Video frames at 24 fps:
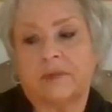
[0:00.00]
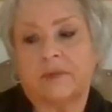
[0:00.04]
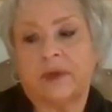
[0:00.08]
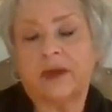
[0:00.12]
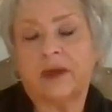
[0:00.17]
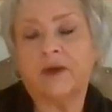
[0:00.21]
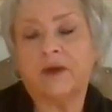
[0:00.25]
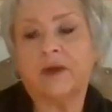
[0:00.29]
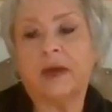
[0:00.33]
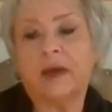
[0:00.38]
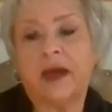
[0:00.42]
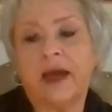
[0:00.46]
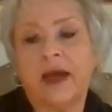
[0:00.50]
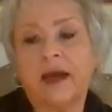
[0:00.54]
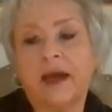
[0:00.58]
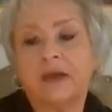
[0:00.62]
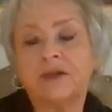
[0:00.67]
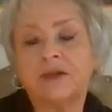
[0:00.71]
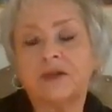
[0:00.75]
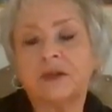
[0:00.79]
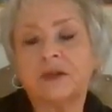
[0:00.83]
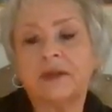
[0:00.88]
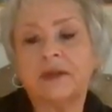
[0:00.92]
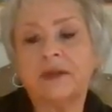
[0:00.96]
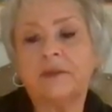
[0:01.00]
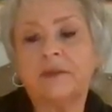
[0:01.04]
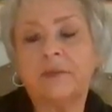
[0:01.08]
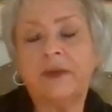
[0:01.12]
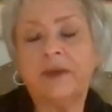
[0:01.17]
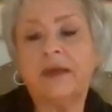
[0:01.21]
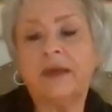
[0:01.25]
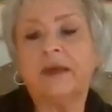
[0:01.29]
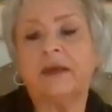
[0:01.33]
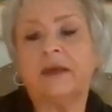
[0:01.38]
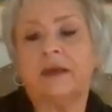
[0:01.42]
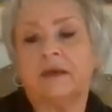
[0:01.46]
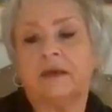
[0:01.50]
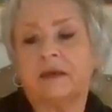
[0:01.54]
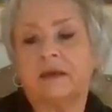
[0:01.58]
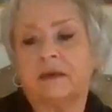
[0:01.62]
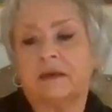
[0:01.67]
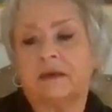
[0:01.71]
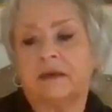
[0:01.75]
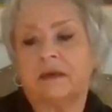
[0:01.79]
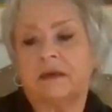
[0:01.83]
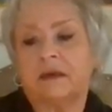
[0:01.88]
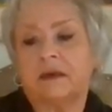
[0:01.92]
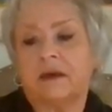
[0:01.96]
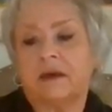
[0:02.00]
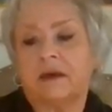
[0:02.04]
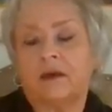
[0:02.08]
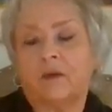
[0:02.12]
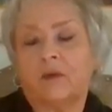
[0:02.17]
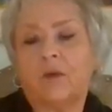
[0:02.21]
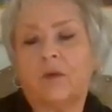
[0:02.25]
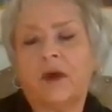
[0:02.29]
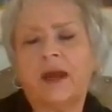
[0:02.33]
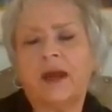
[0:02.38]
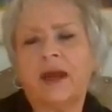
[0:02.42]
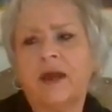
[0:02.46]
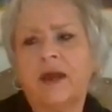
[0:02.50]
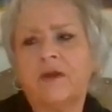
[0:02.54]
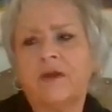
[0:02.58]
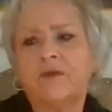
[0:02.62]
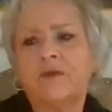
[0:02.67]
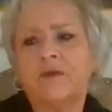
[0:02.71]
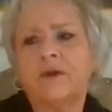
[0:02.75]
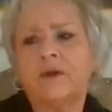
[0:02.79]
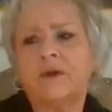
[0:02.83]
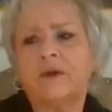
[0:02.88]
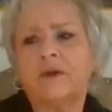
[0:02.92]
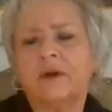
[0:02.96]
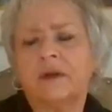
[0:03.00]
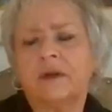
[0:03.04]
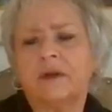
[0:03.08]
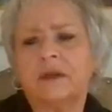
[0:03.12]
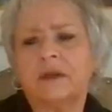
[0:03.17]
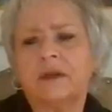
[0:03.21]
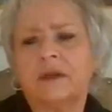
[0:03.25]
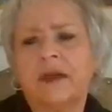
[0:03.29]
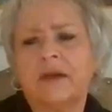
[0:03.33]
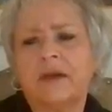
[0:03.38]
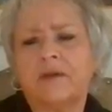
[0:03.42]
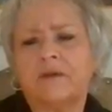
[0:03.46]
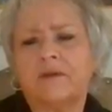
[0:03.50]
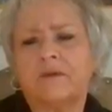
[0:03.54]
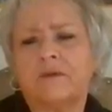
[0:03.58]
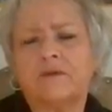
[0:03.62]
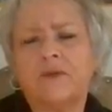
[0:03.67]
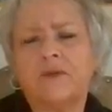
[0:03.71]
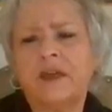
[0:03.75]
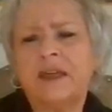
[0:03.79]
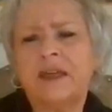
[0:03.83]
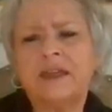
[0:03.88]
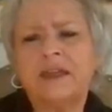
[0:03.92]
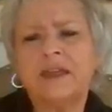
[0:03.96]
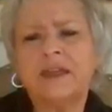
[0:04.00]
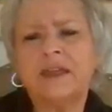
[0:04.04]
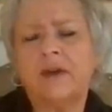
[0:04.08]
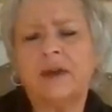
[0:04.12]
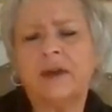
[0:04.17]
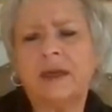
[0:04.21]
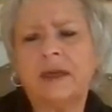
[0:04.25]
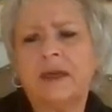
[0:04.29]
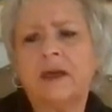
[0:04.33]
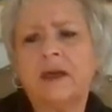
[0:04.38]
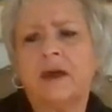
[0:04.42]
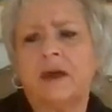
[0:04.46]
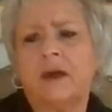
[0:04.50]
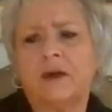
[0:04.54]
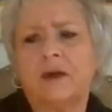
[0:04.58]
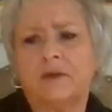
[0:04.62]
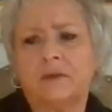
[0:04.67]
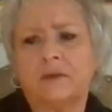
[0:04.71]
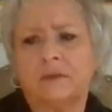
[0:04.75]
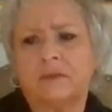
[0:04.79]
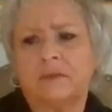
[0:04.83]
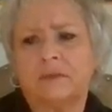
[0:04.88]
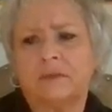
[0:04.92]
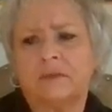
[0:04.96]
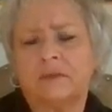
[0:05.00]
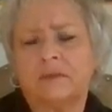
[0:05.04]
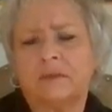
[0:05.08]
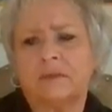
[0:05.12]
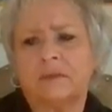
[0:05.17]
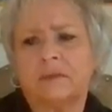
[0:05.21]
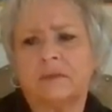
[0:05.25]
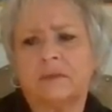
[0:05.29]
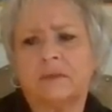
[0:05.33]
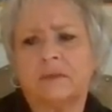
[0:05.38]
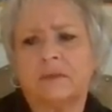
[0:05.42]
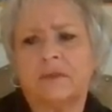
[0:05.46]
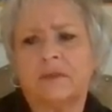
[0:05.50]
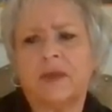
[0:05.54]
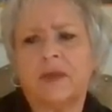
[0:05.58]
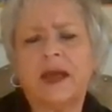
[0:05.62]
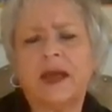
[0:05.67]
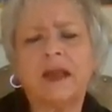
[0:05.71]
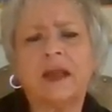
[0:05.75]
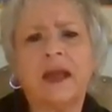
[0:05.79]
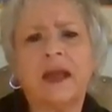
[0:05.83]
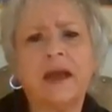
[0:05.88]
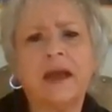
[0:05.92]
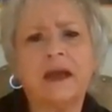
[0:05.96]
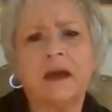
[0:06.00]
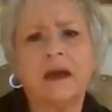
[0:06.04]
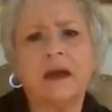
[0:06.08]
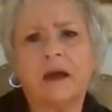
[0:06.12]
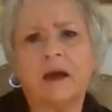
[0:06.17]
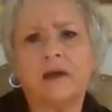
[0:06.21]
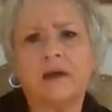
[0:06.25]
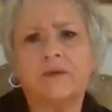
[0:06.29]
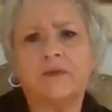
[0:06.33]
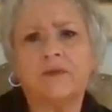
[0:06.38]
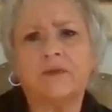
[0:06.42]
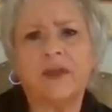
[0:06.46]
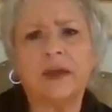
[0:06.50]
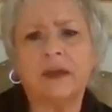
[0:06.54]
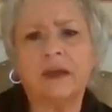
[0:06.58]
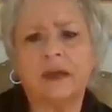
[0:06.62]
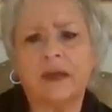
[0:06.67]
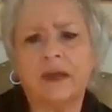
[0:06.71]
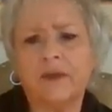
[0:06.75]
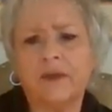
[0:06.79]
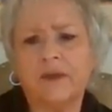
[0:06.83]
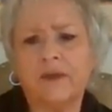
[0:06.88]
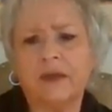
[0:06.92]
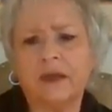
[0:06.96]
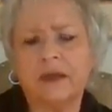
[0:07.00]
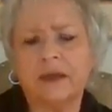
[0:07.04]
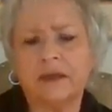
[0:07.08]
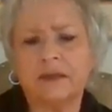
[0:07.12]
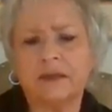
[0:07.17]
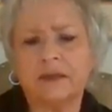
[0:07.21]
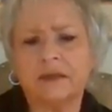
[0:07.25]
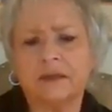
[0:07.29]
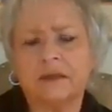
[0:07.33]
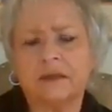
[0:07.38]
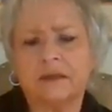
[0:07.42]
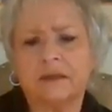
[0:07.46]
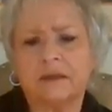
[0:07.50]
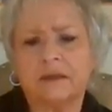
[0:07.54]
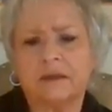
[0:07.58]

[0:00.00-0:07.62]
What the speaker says: It could actually be whatever that feeds our ego, that lack of, that nothingness,